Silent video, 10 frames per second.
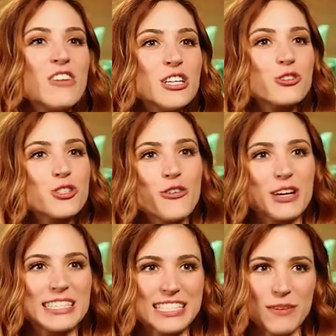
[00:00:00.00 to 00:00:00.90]
Feature
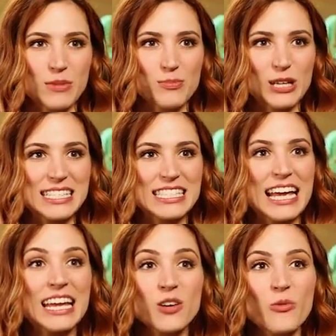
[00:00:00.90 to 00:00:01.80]
tokens can be
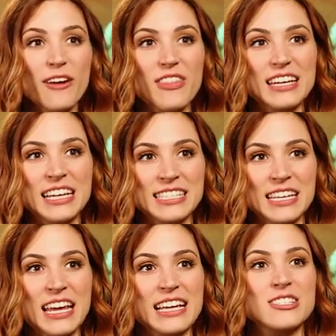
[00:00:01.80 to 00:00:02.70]
placed anywhere that
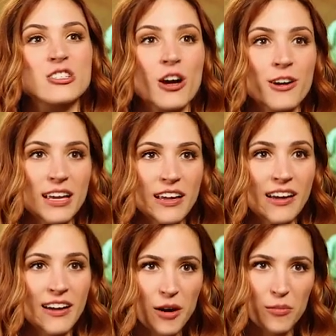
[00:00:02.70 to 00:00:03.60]
isn't a
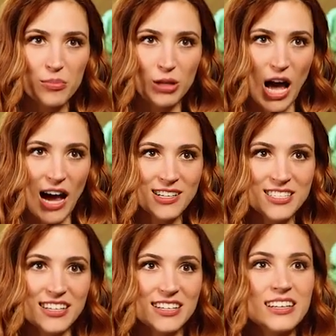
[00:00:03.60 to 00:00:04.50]
starting,
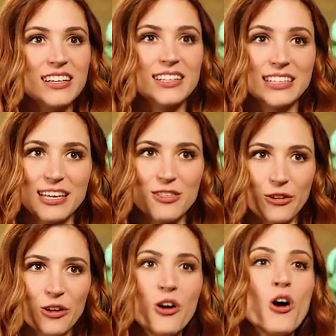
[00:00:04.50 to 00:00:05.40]
blocked,
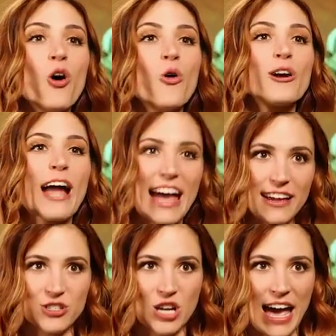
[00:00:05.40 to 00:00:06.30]
lethal, or
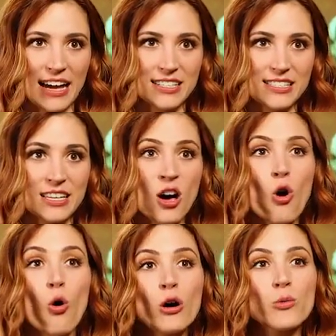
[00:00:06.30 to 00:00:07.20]
edge hex,
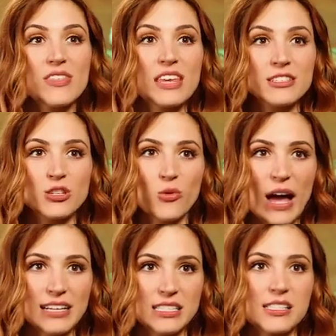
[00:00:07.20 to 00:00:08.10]
or within
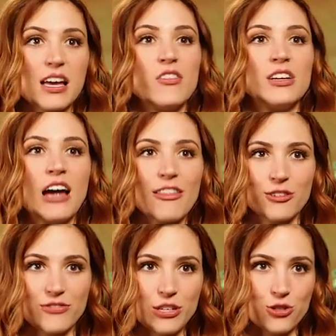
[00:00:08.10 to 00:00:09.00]
2 hexes of
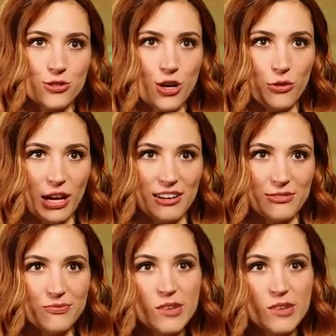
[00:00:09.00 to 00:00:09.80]
another feature token.